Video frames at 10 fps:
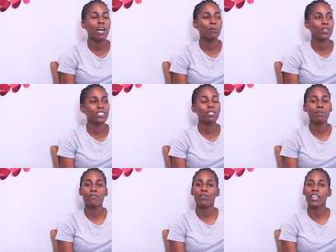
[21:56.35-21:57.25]
I want it to
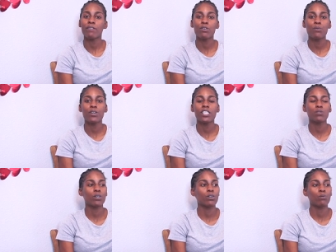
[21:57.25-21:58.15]
be for
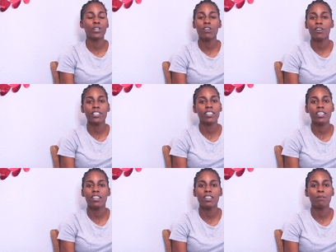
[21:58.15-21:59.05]
everyone, where we all can
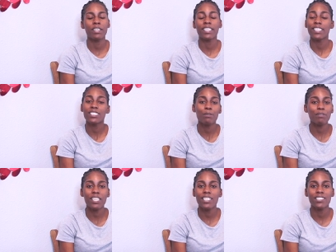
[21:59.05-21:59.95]
come and get some
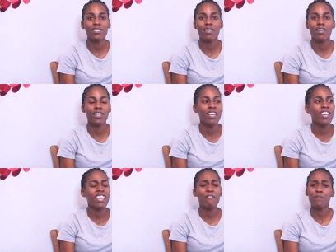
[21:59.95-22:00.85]
things done
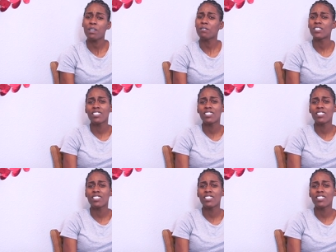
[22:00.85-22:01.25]
and feel